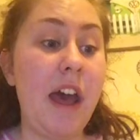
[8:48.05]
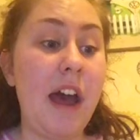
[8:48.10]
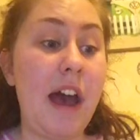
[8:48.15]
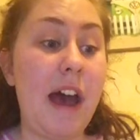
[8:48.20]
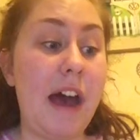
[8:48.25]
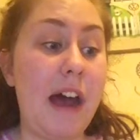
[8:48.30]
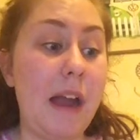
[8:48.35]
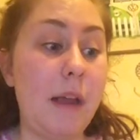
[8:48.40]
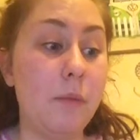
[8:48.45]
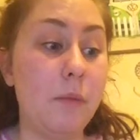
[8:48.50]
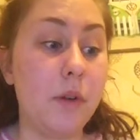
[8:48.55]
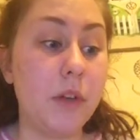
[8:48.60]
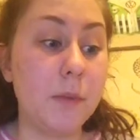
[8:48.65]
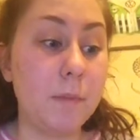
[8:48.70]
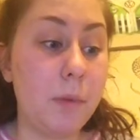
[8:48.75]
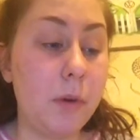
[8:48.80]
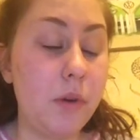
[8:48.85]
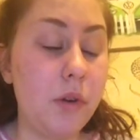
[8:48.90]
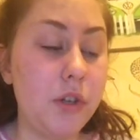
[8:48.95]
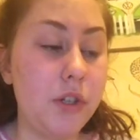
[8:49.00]
I was
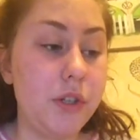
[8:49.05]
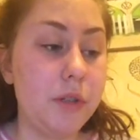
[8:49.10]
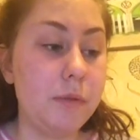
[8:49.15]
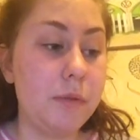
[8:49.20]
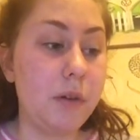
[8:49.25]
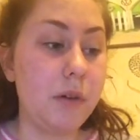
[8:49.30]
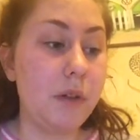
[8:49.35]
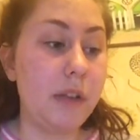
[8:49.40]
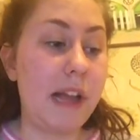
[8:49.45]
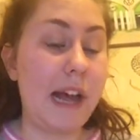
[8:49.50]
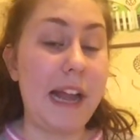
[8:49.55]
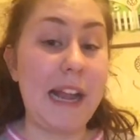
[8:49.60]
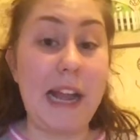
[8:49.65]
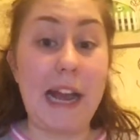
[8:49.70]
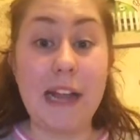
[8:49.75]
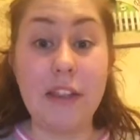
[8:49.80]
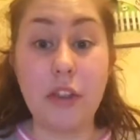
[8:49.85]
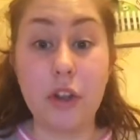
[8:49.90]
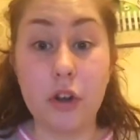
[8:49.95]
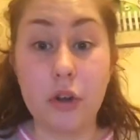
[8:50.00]
punctual, I
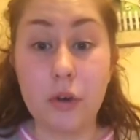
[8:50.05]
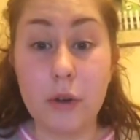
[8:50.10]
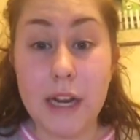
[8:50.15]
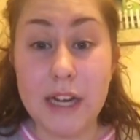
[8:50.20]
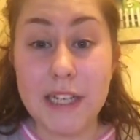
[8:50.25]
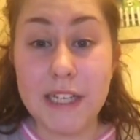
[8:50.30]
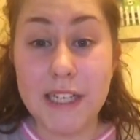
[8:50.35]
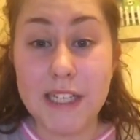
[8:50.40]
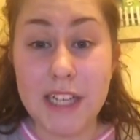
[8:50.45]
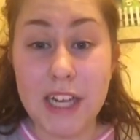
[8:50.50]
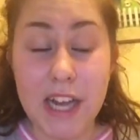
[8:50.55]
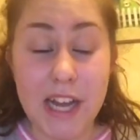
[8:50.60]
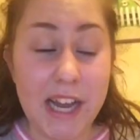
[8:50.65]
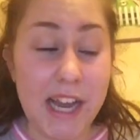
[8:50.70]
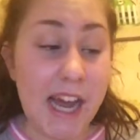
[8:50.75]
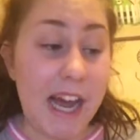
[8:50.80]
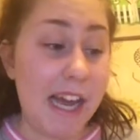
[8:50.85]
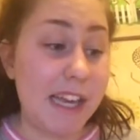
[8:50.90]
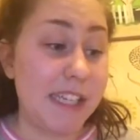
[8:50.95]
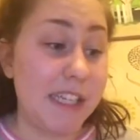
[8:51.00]
had the correct
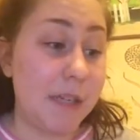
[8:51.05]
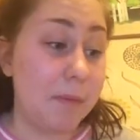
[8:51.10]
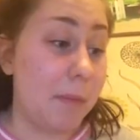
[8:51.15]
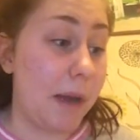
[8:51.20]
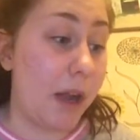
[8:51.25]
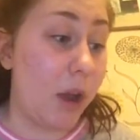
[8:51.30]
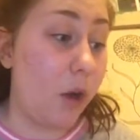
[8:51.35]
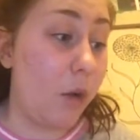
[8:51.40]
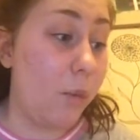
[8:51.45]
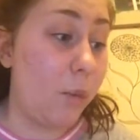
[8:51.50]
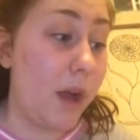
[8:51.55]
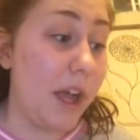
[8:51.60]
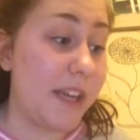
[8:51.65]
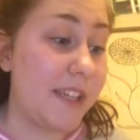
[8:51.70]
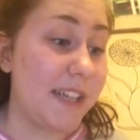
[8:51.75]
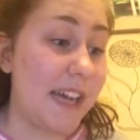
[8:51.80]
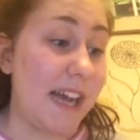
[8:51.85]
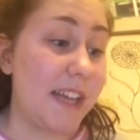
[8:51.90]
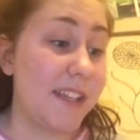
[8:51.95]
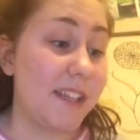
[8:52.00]
attire, I did my homework
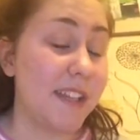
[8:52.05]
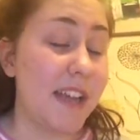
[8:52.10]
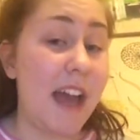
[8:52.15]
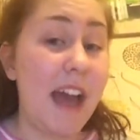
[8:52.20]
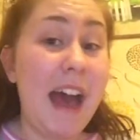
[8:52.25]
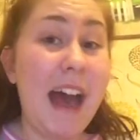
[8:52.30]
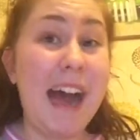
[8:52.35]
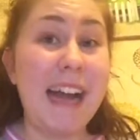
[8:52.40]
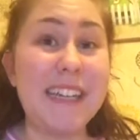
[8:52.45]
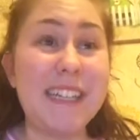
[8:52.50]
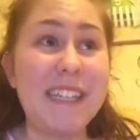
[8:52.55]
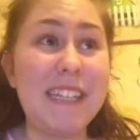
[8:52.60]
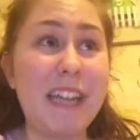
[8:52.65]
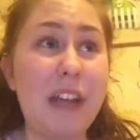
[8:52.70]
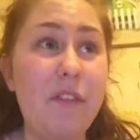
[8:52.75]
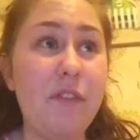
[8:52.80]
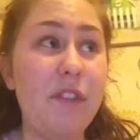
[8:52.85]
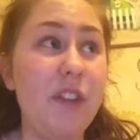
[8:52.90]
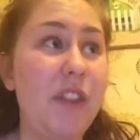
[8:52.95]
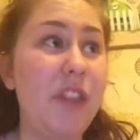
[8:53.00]
tasks, I did
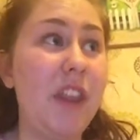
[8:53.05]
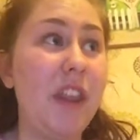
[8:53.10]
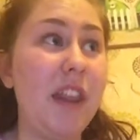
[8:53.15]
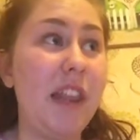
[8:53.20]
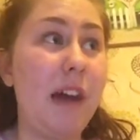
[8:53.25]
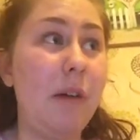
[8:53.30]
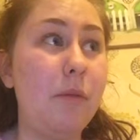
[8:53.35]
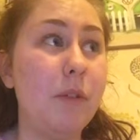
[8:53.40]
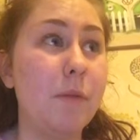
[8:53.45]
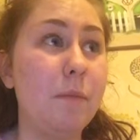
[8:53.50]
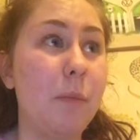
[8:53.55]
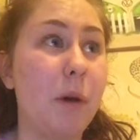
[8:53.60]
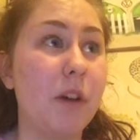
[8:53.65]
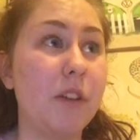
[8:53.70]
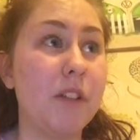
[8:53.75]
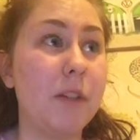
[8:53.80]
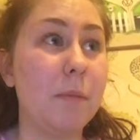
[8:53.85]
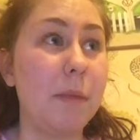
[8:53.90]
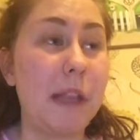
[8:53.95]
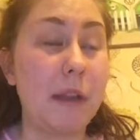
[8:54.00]
everything that was
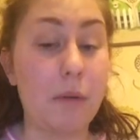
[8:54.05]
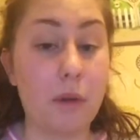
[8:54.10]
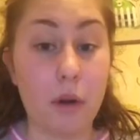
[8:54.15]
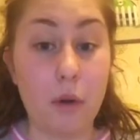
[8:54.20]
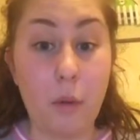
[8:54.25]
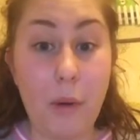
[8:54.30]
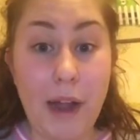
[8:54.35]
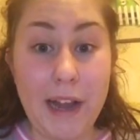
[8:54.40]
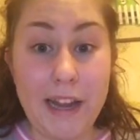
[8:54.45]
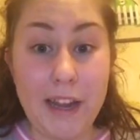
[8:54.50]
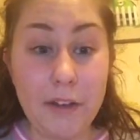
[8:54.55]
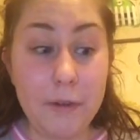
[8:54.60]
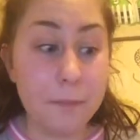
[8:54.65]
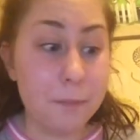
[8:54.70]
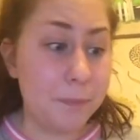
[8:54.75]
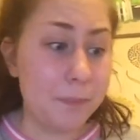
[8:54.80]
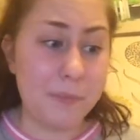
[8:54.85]
possibly required.